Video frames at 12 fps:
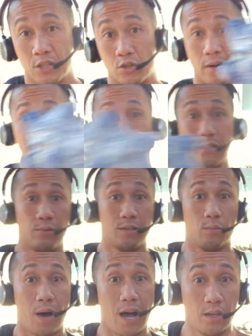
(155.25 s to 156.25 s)
So and that's the
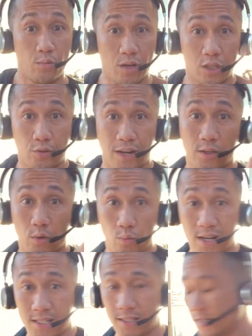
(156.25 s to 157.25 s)
reason why you want to train your
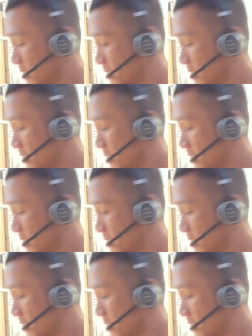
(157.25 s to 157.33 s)
wrist.